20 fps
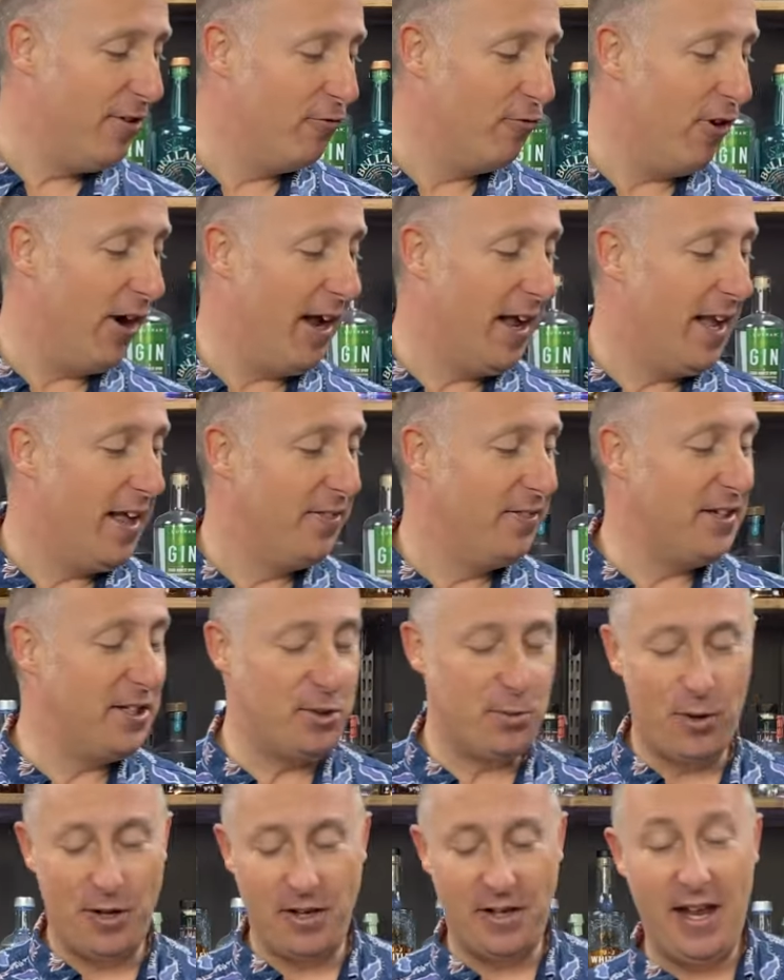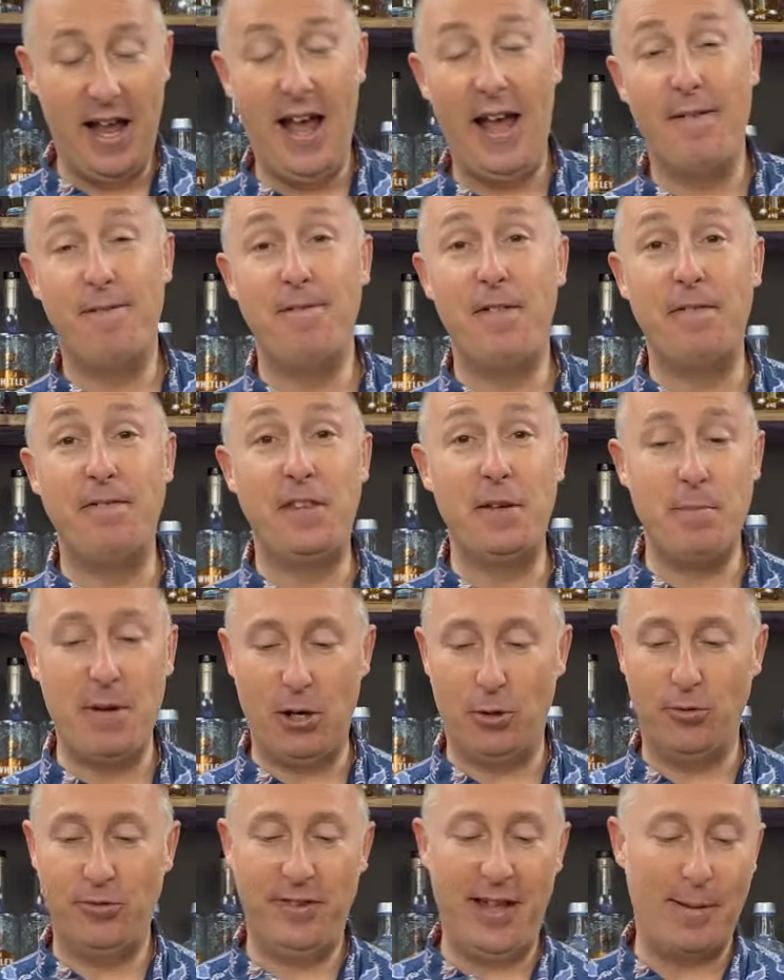Right, this one, uh,
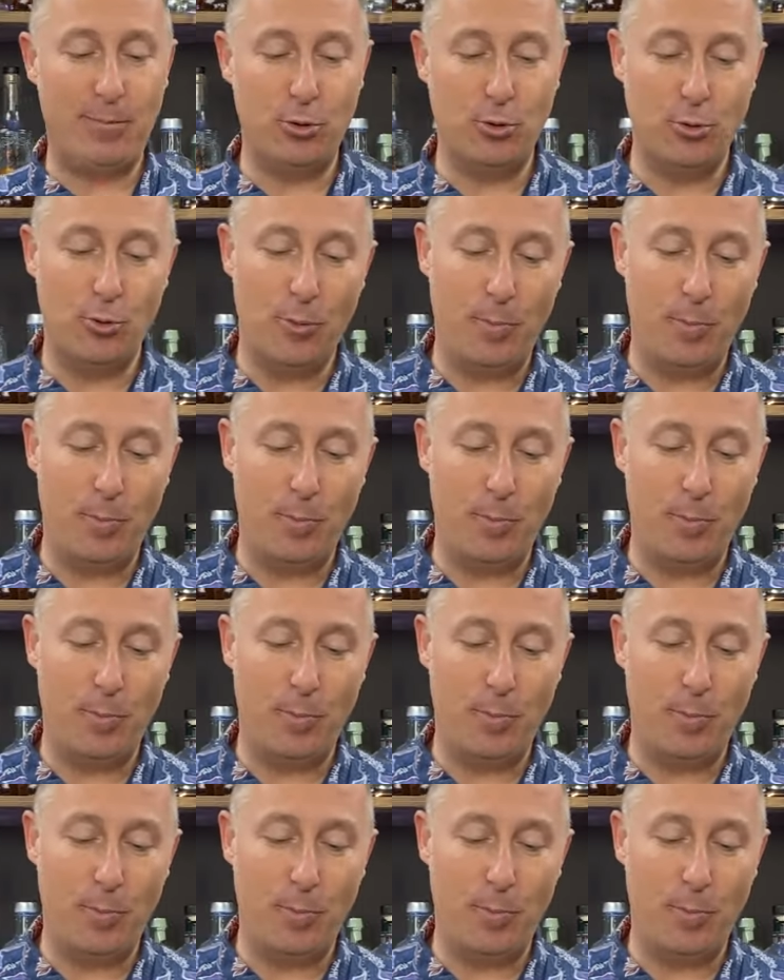50ml double